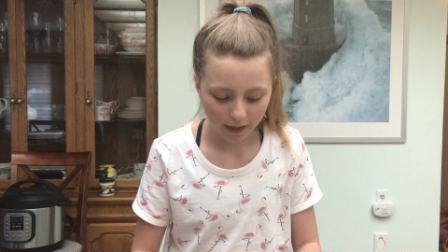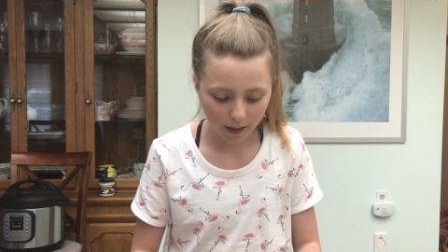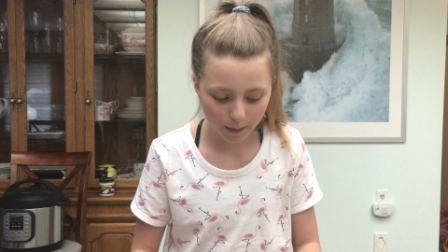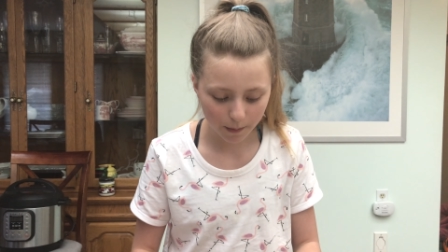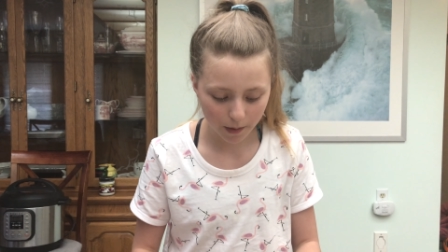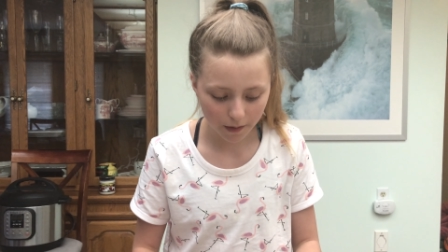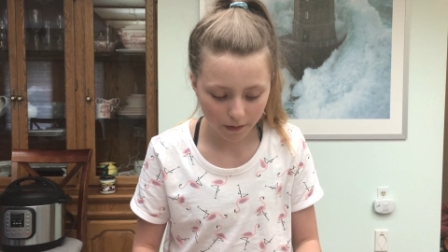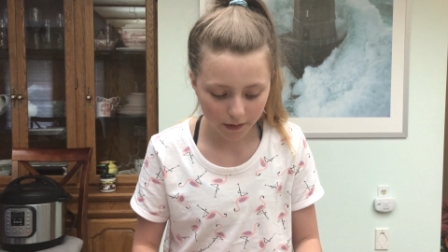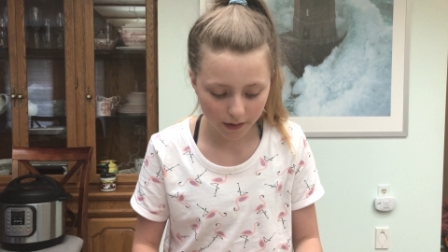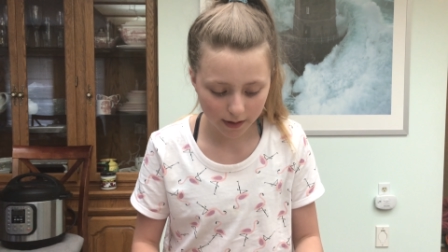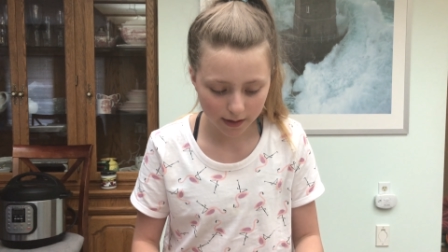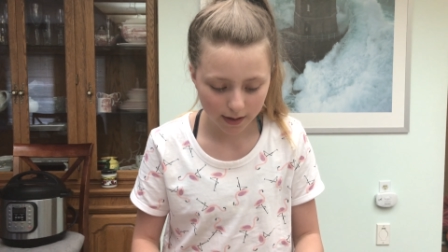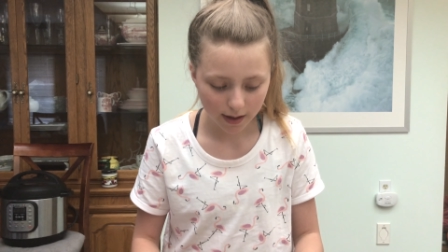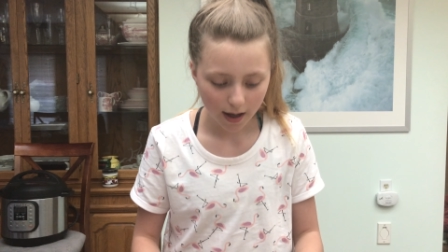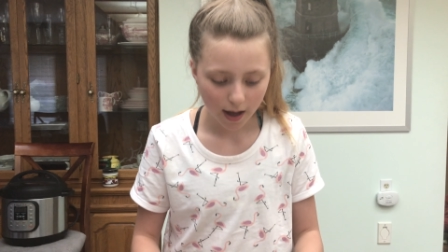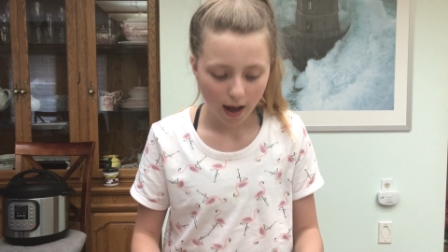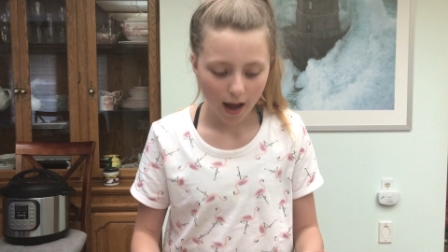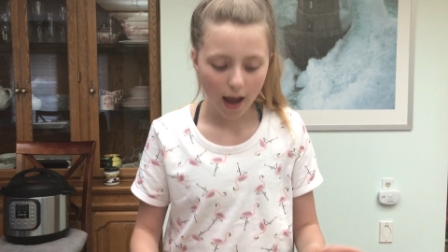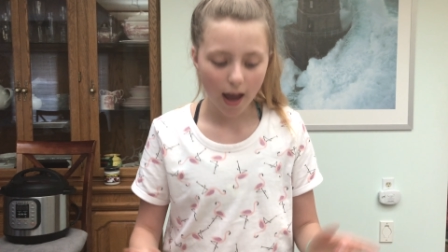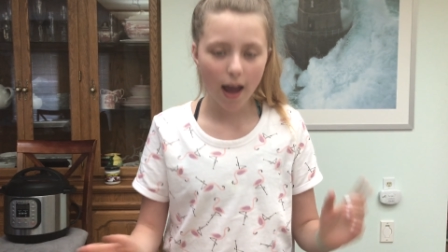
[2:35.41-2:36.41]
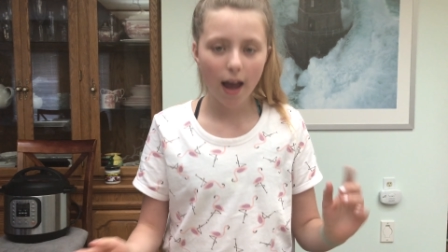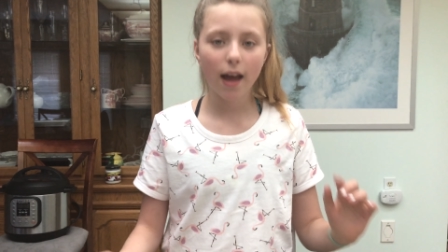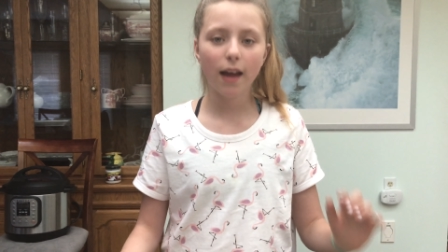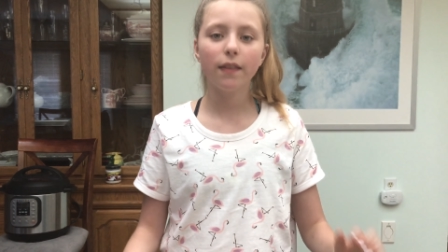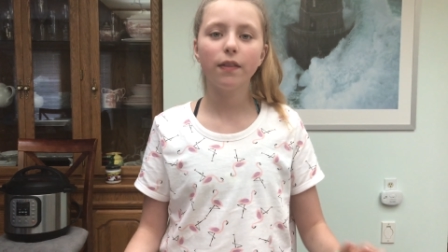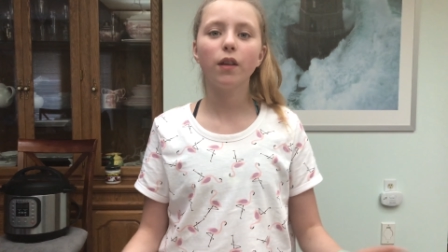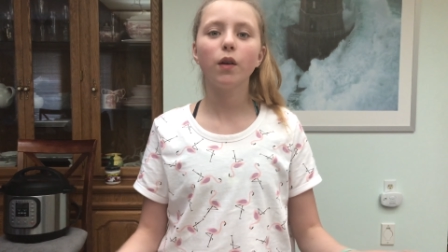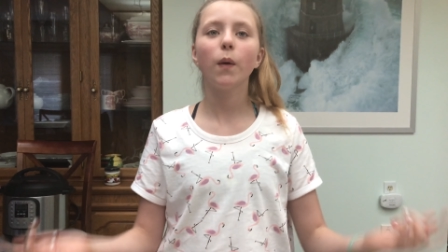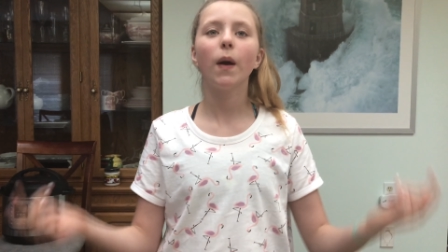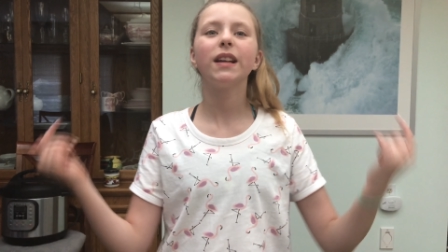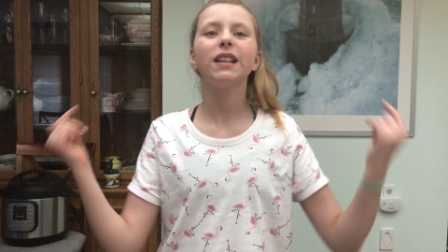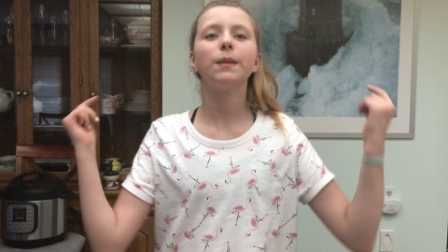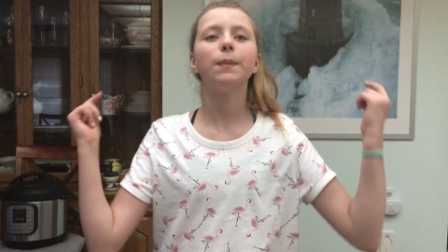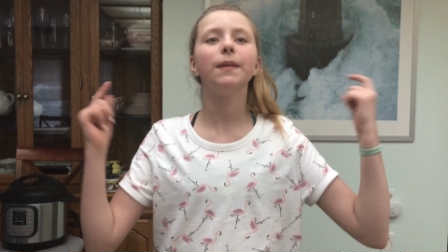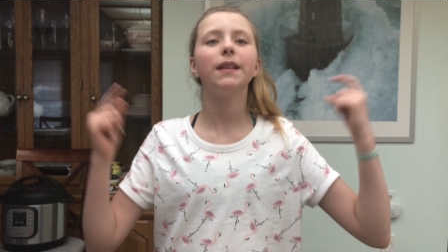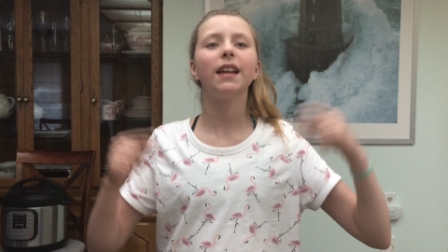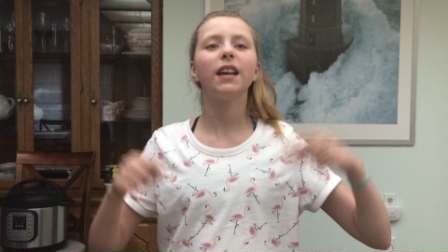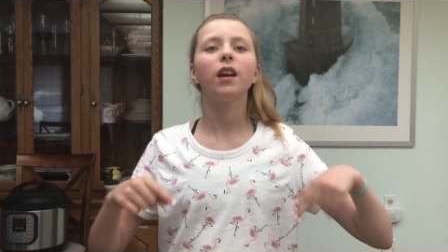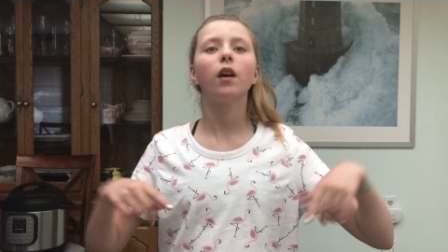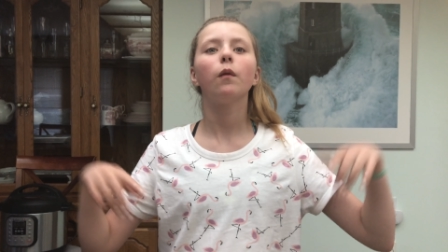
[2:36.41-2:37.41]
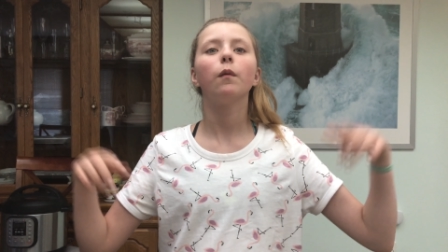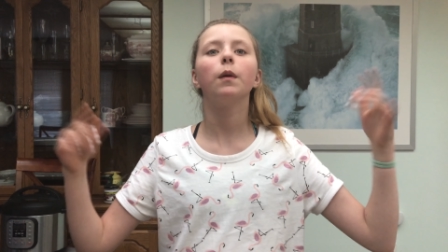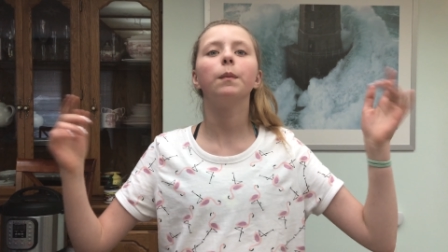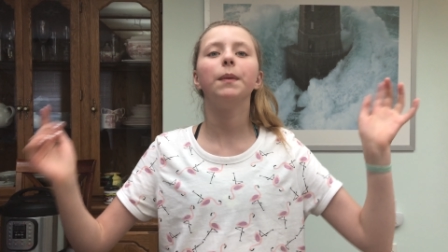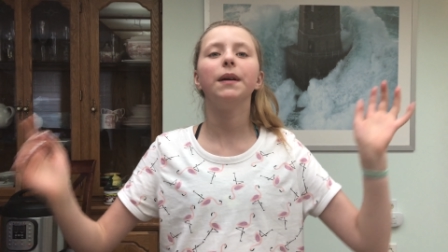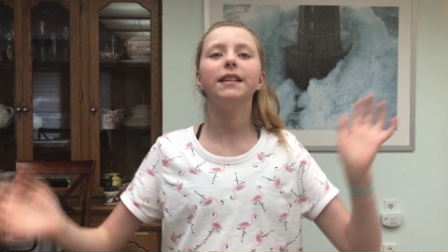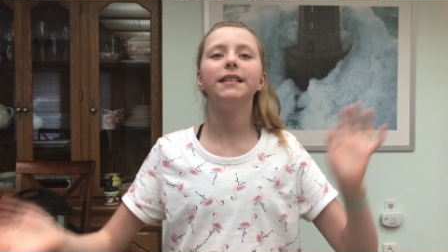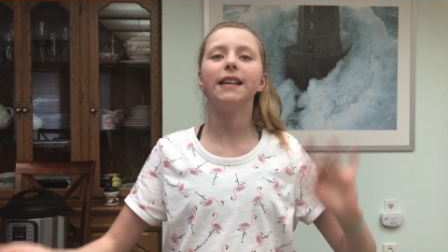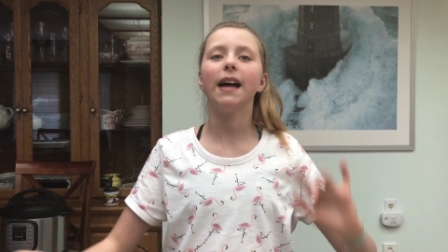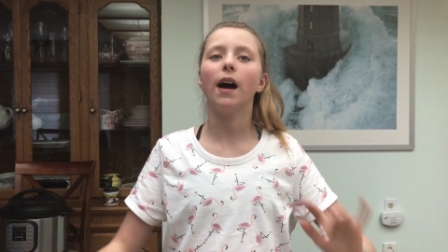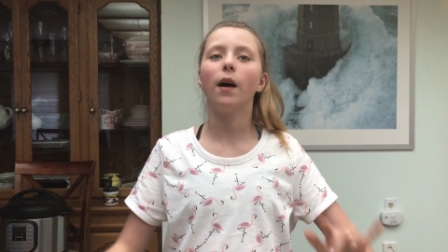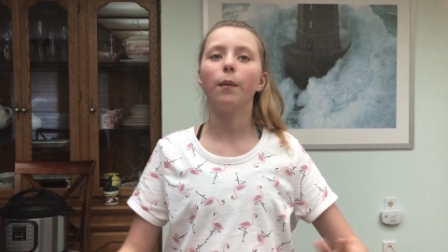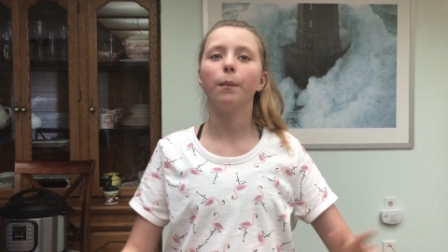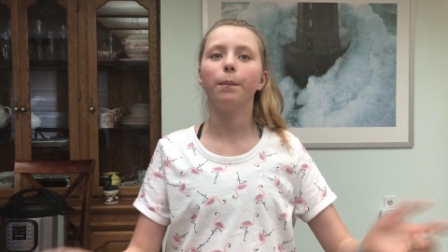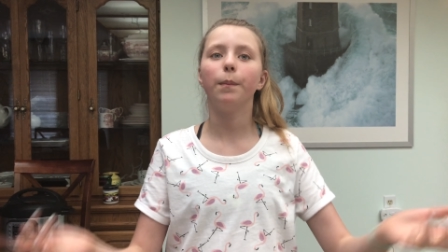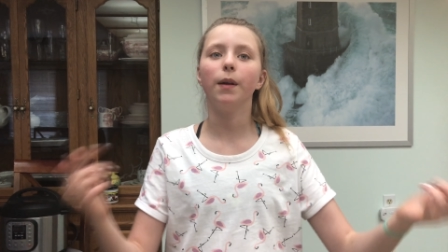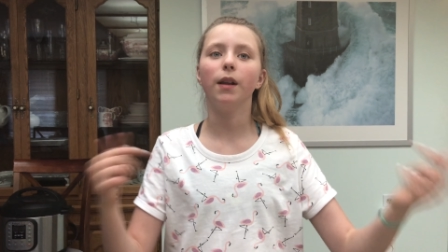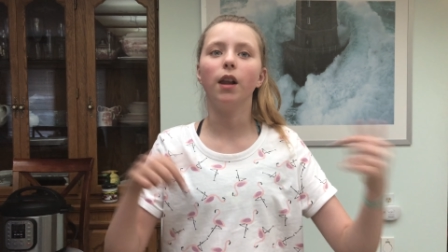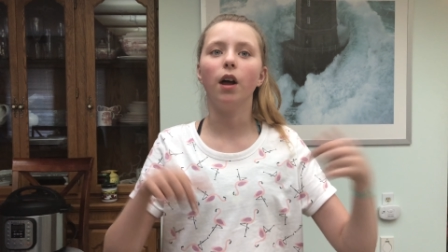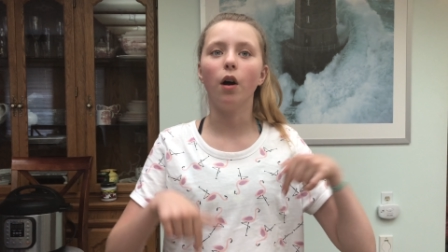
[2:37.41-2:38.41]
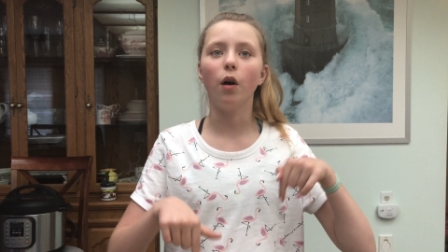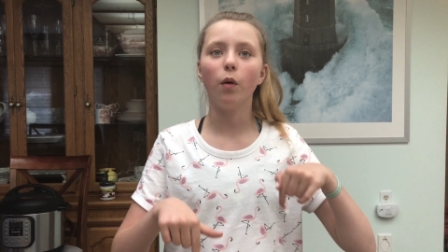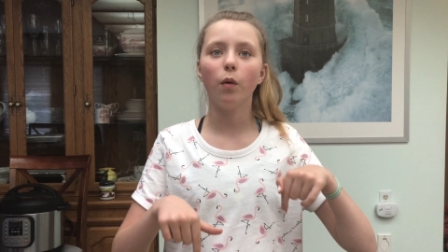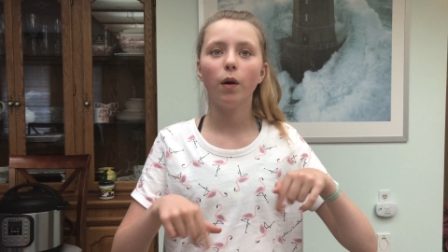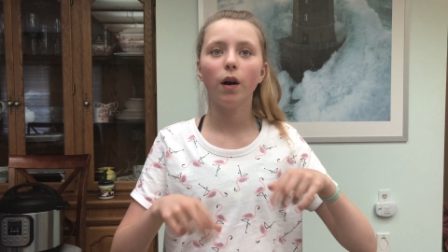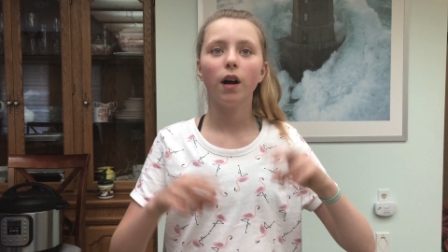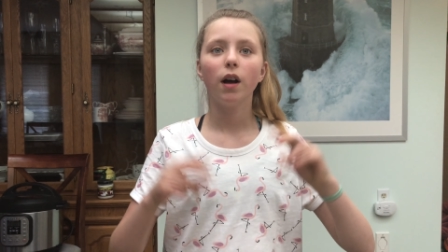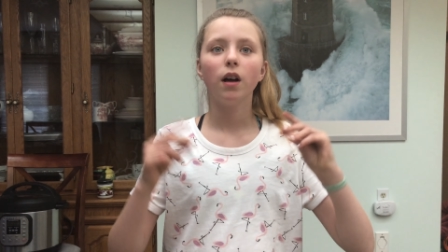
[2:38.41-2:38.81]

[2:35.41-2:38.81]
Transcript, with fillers: the muffins and the recipe link will be down below.